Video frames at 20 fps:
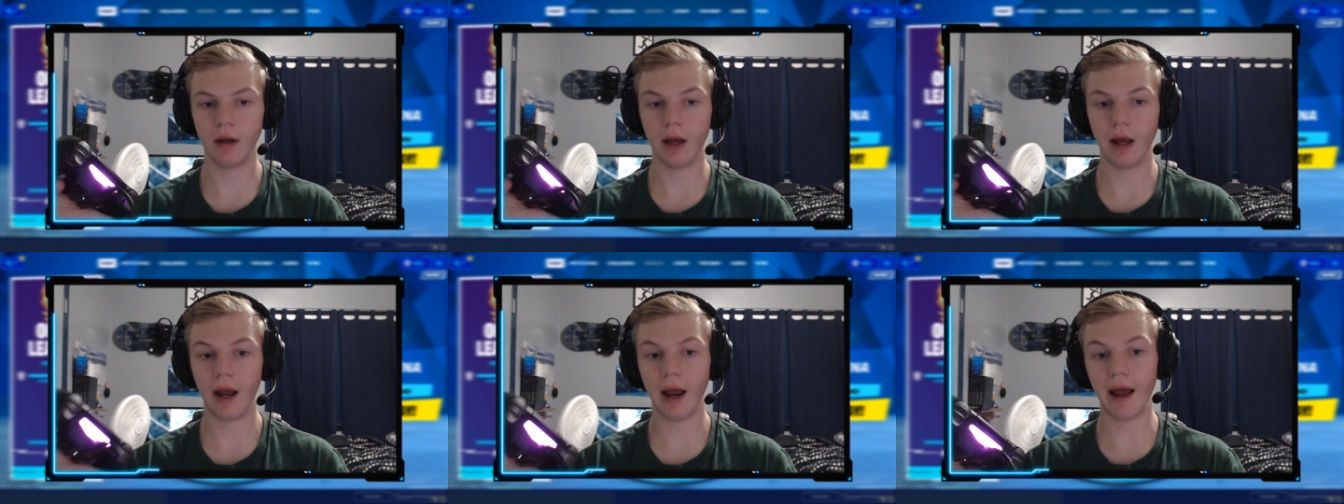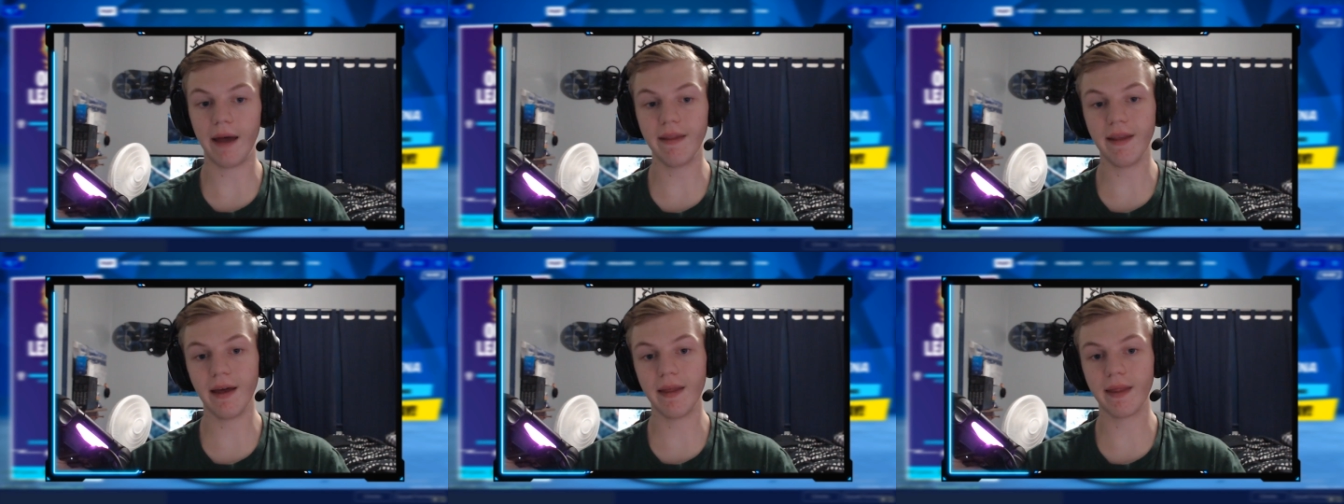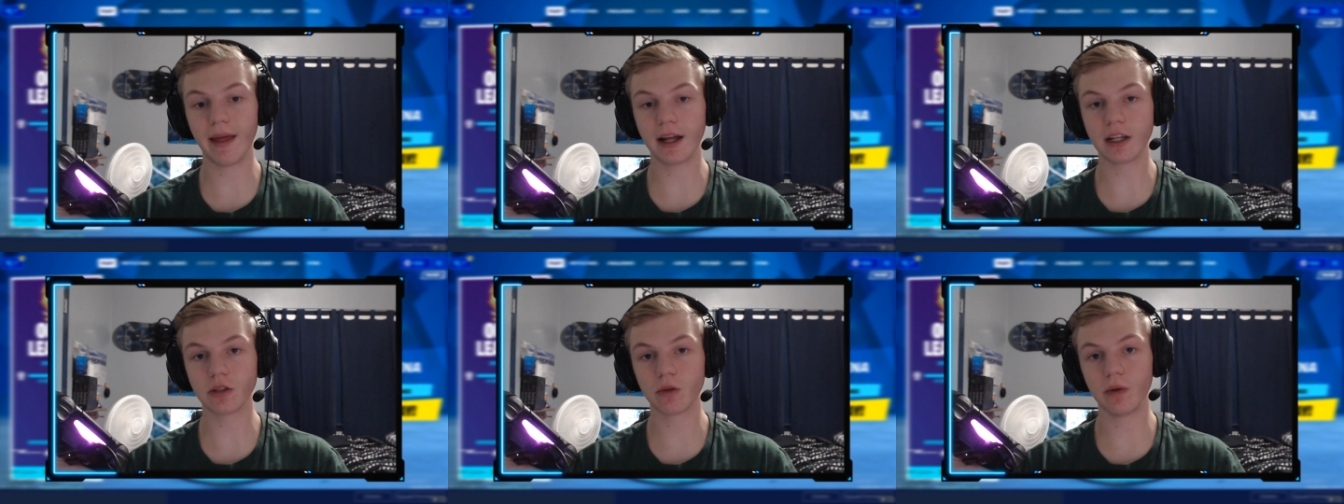and then
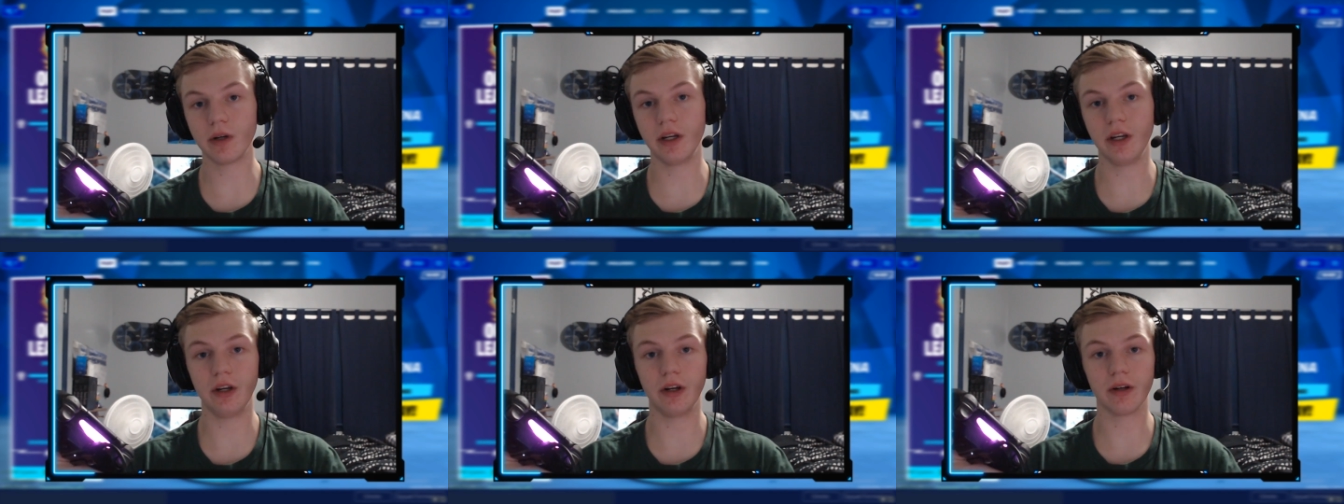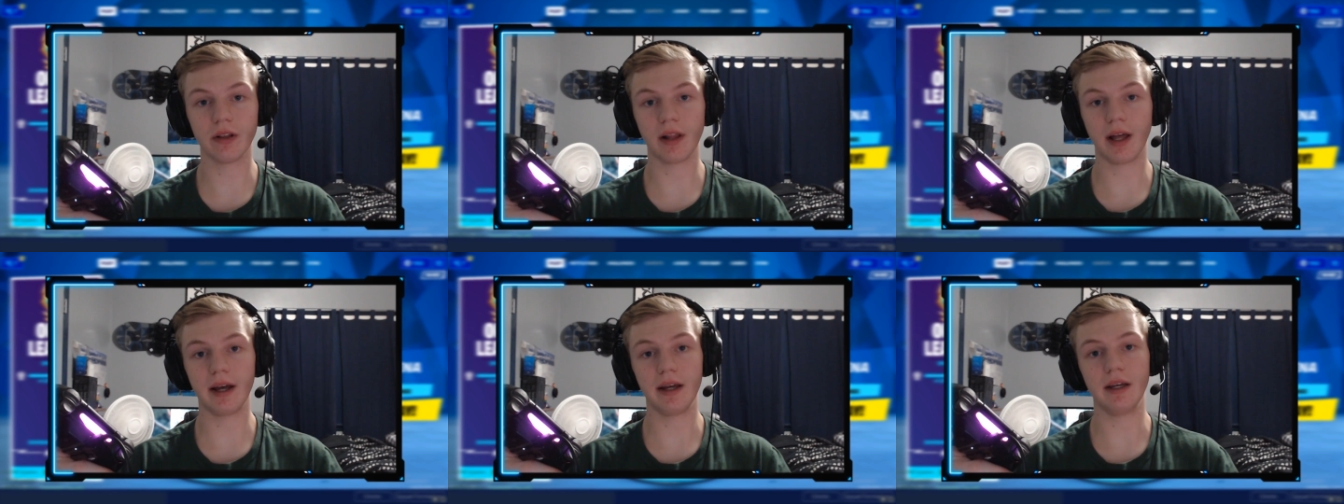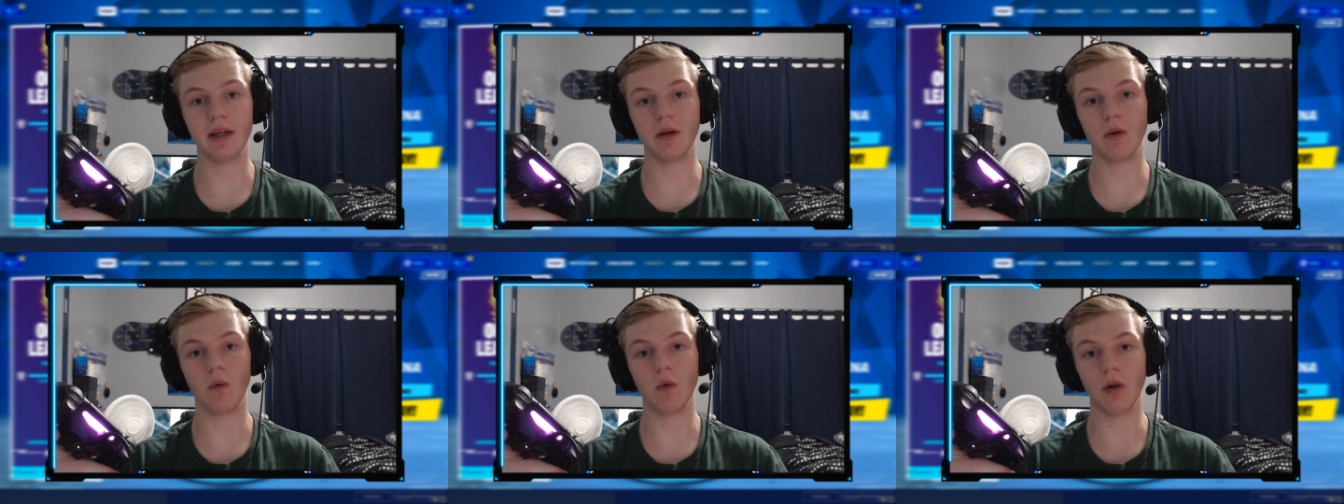that's when your
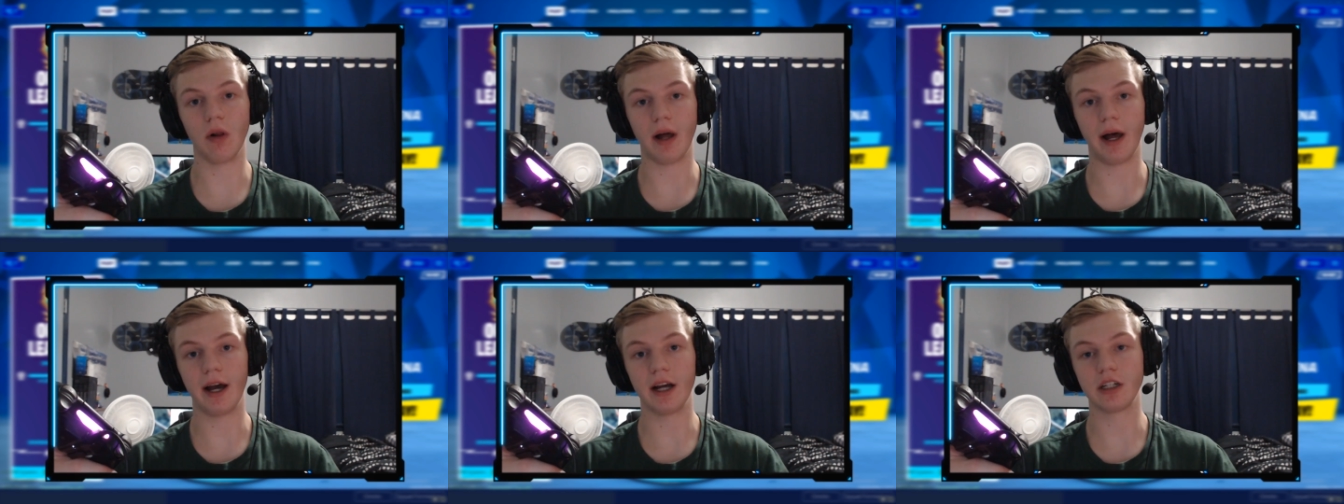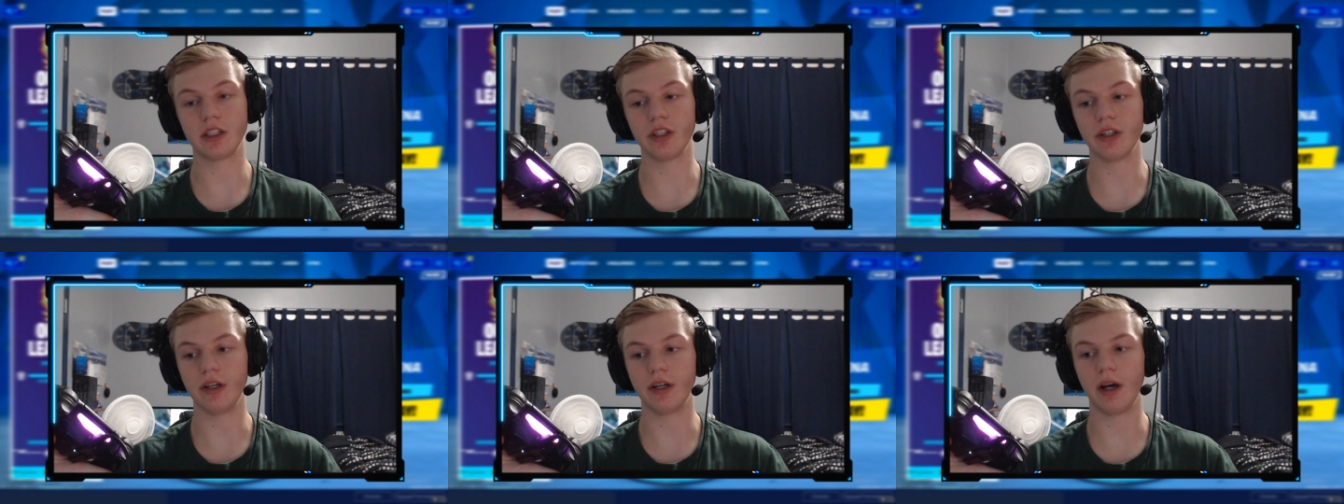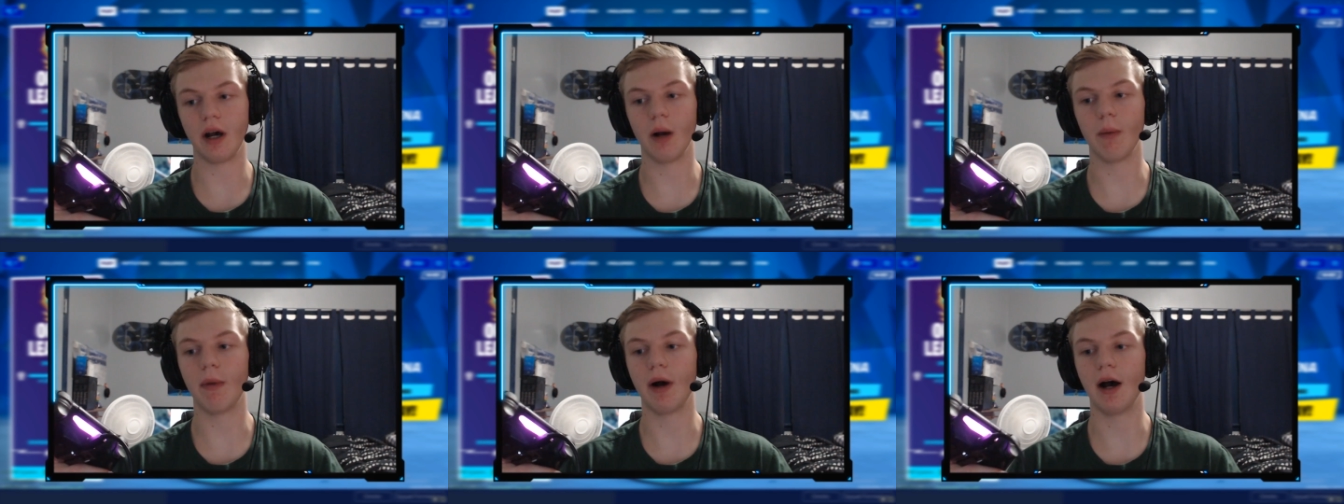light will actually
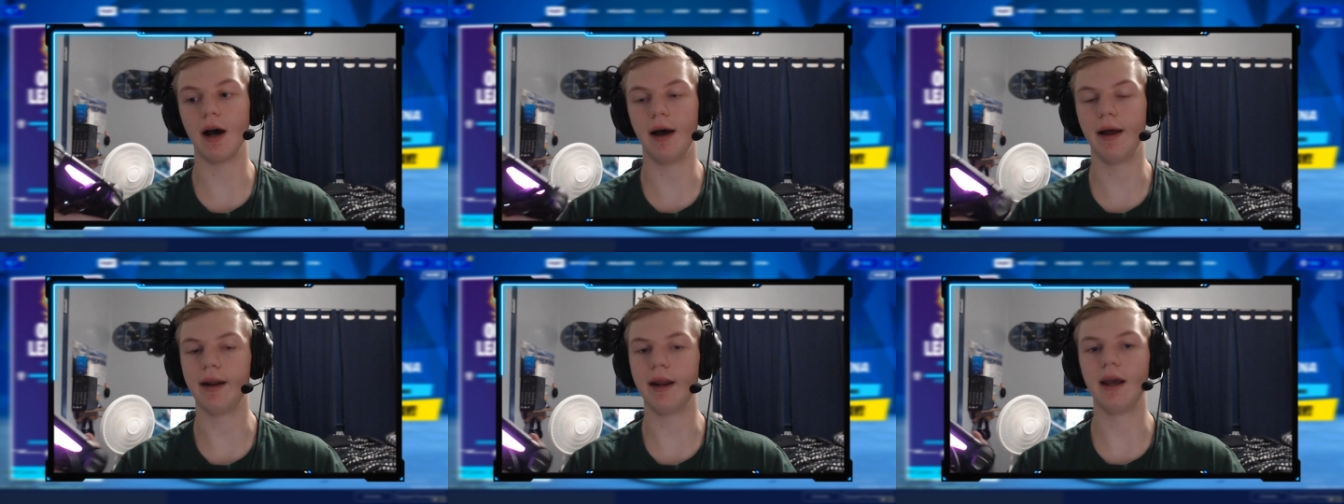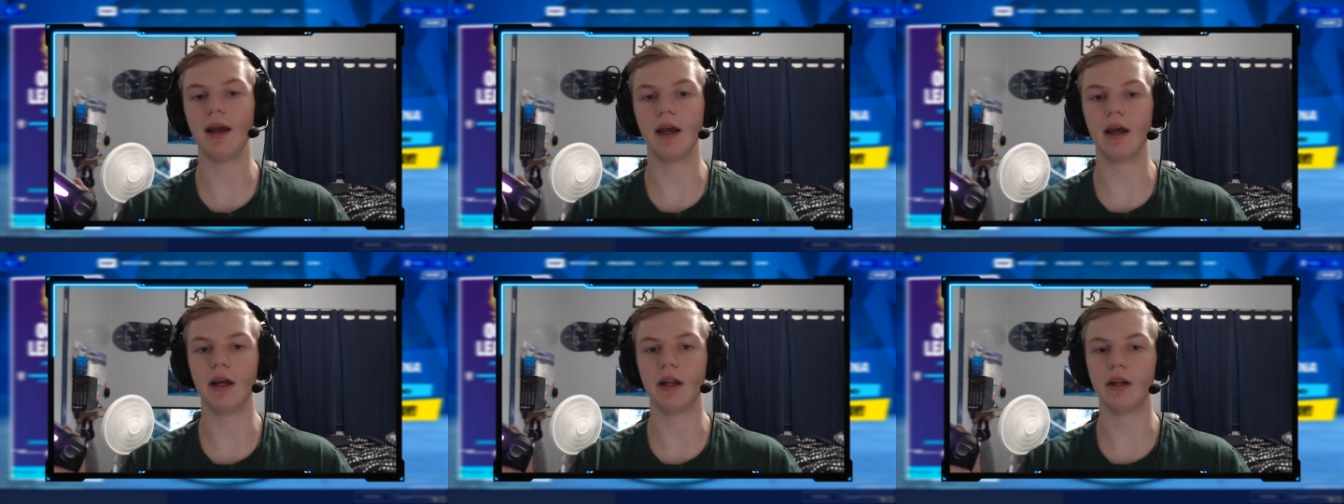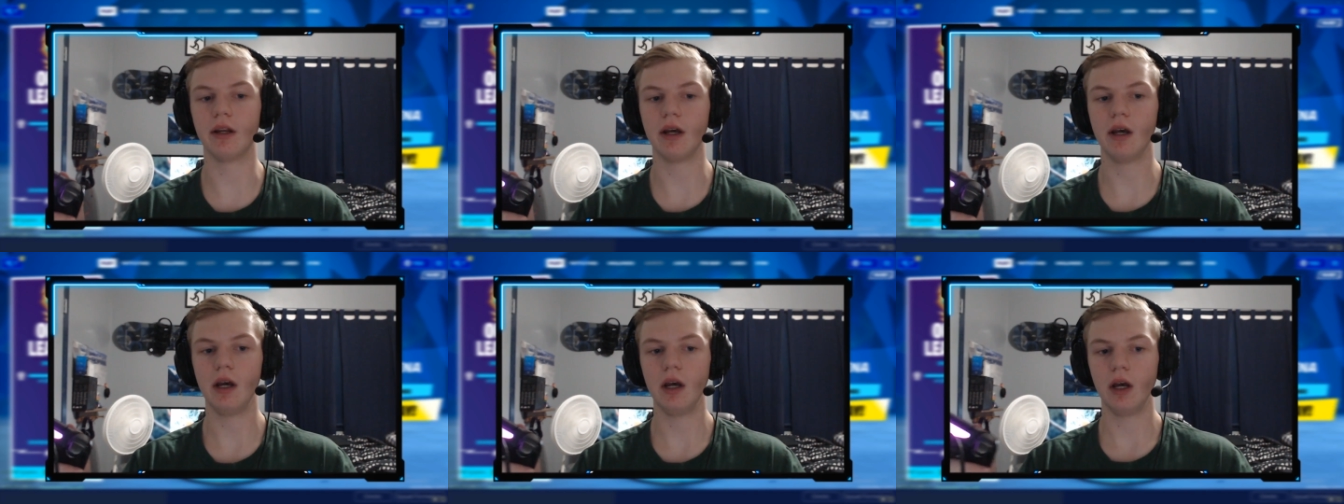come on and
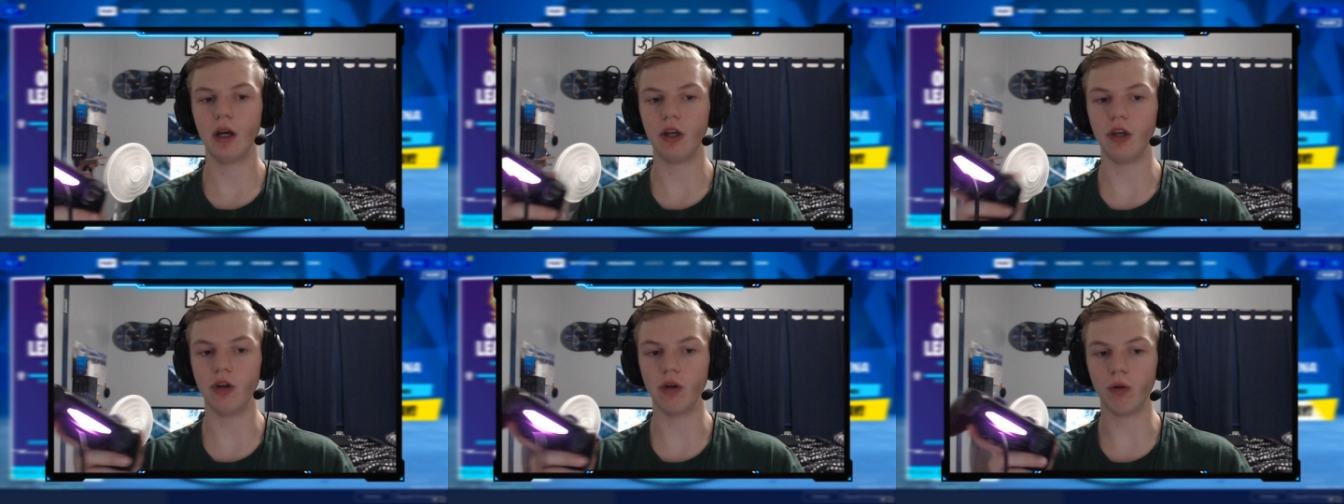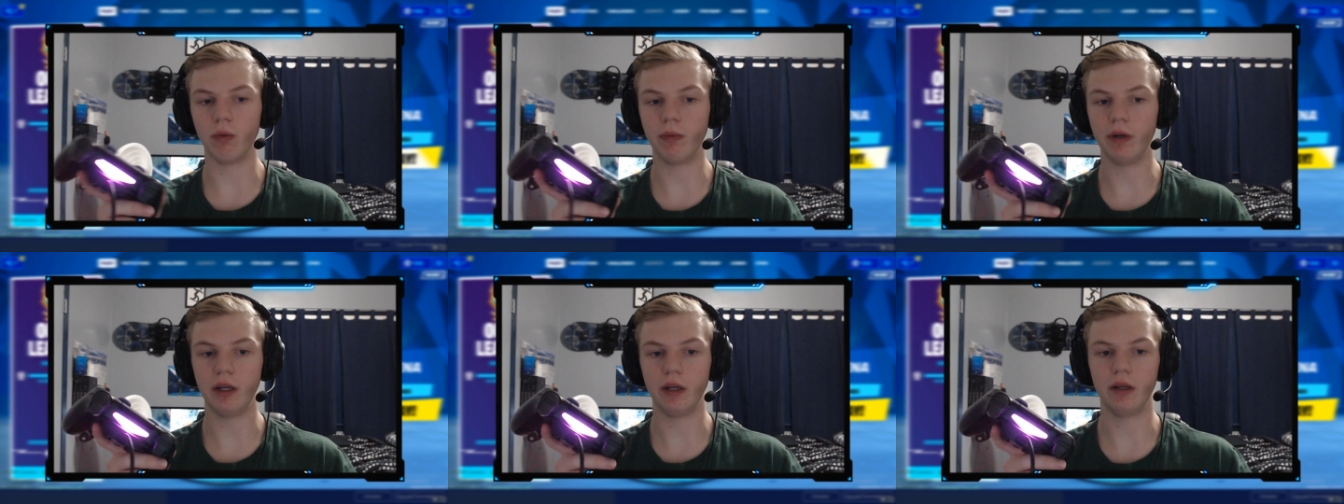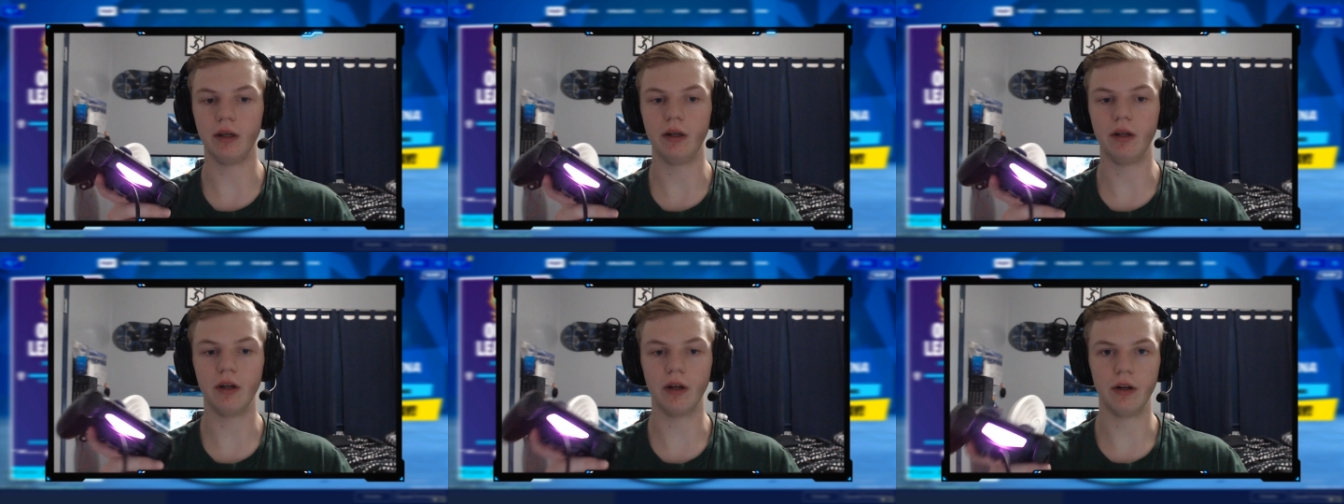you'll be
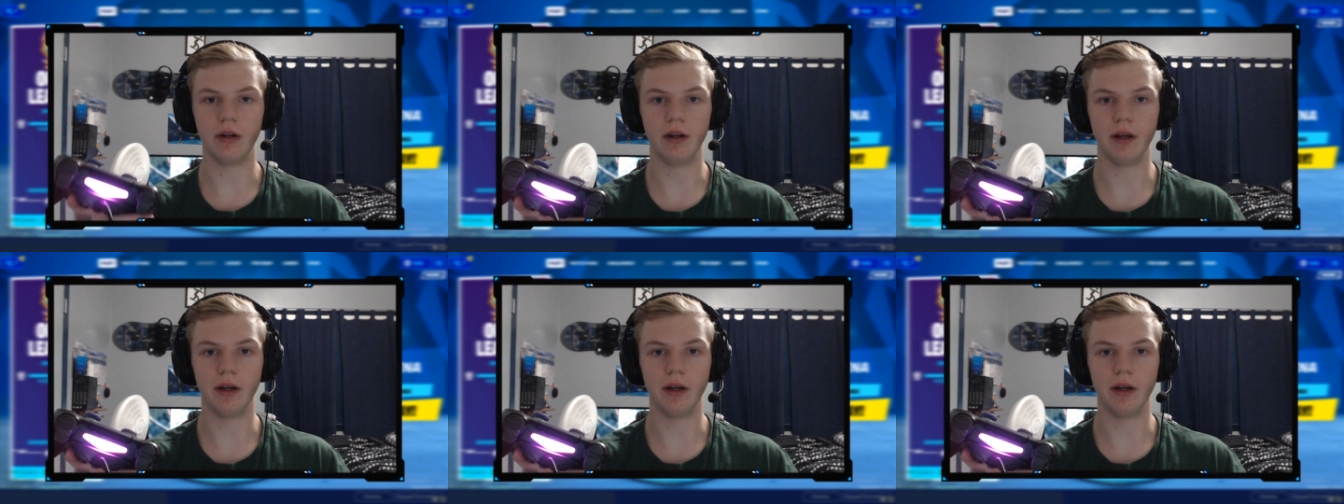good to